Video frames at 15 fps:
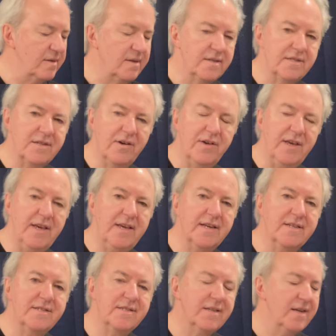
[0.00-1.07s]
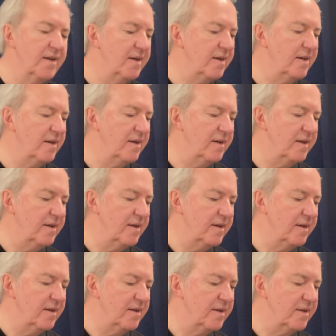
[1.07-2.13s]
So E is
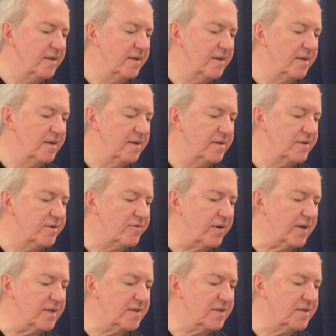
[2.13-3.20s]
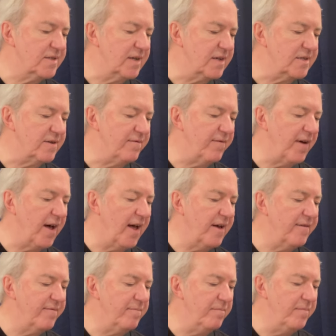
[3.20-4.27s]
strings 6 and
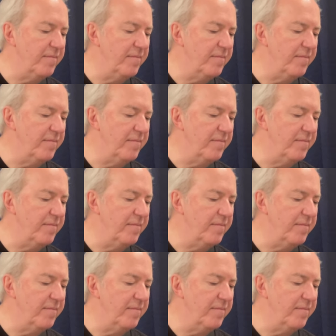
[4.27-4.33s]
5,